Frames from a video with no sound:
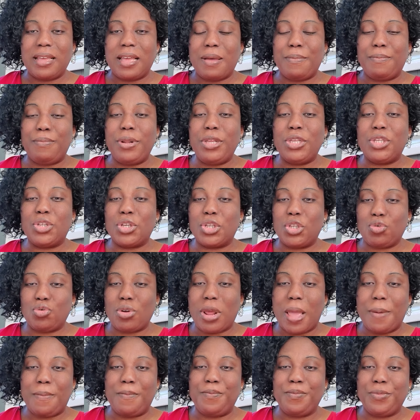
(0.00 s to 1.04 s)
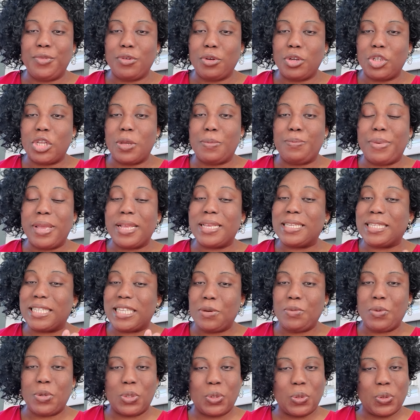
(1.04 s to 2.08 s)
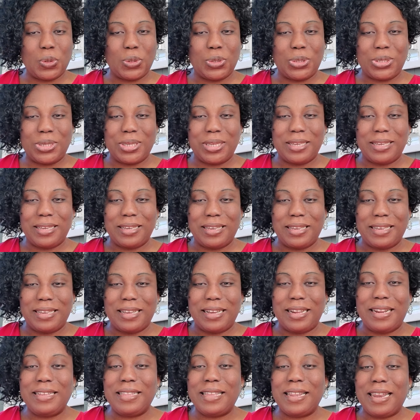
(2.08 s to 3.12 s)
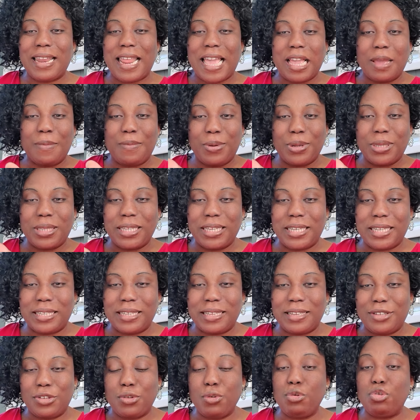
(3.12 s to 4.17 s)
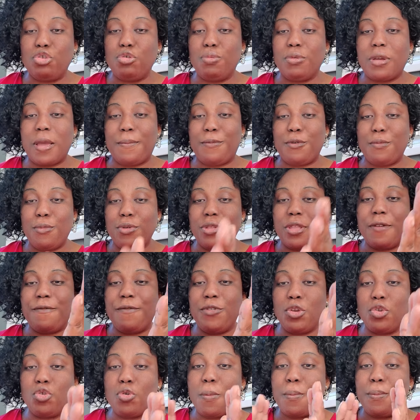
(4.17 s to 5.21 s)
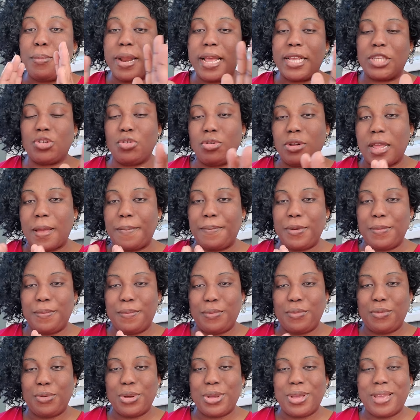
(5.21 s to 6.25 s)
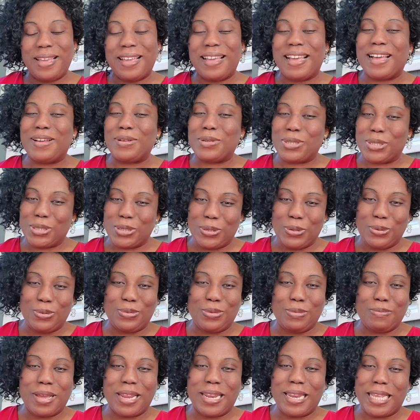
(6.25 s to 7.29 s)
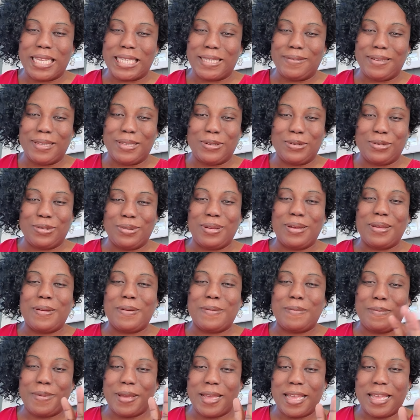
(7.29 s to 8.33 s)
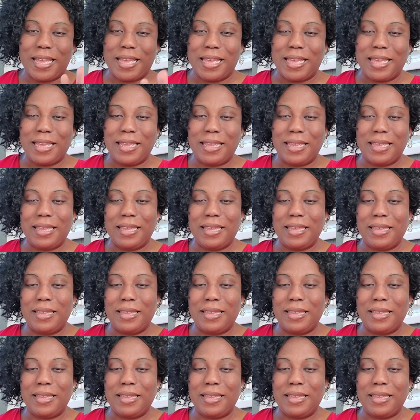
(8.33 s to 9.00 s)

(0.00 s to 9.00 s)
And please subscribe. Touch the bell. Stay with us. Click the like button so YouTube can promote the video to bless other people. I'll see you in my next video. Bye.